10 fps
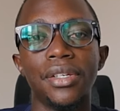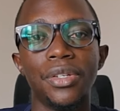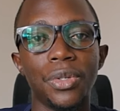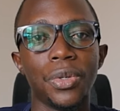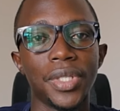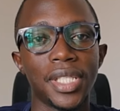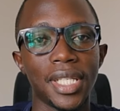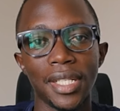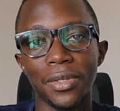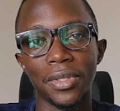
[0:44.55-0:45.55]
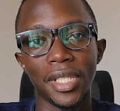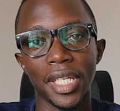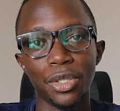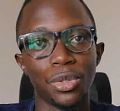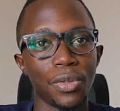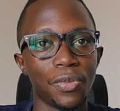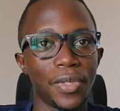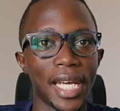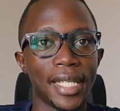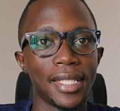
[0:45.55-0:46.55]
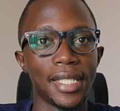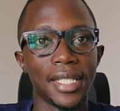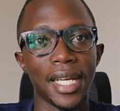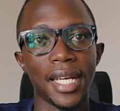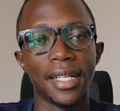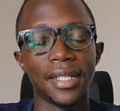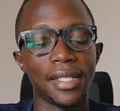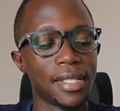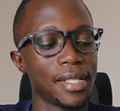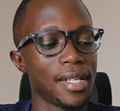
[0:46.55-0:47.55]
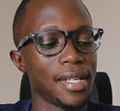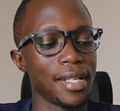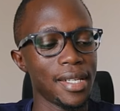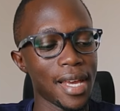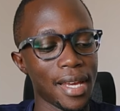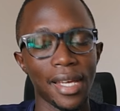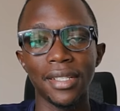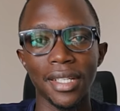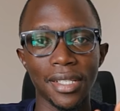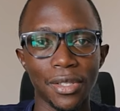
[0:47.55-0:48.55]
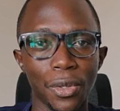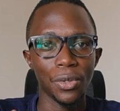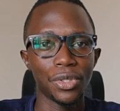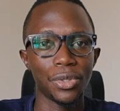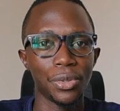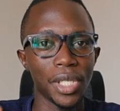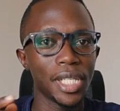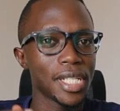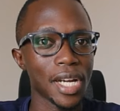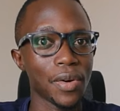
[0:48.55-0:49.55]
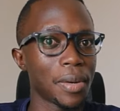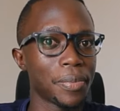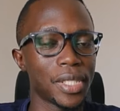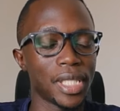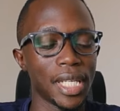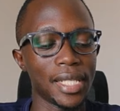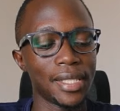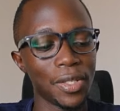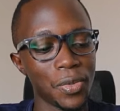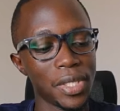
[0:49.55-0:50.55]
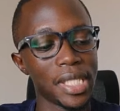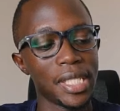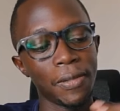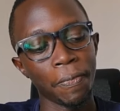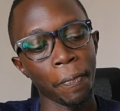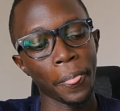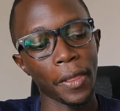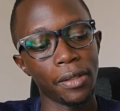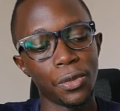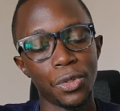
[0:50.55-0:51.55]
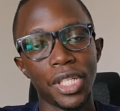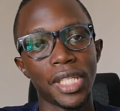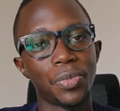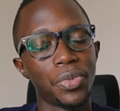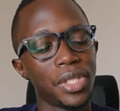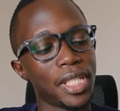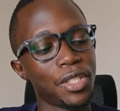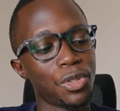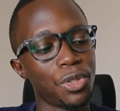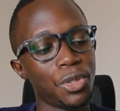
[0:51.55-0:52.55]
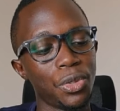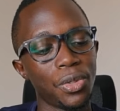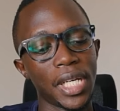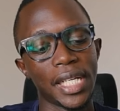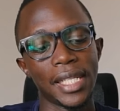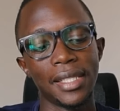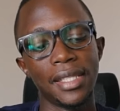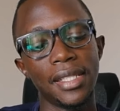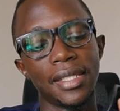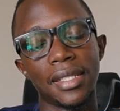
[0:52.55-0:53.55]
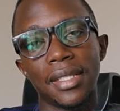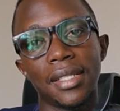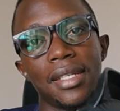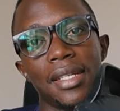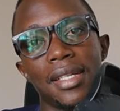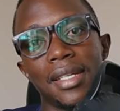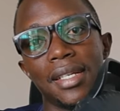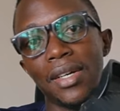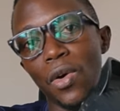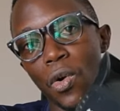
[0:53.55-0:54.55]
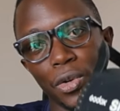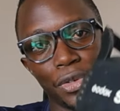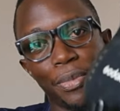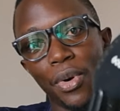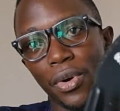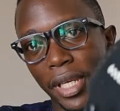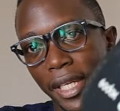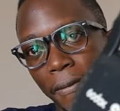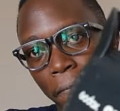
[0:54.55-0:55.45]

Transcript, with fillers: you know we started on the issue of lighting and yeah i just thought to interrupt the series to just present to you uh, this old boy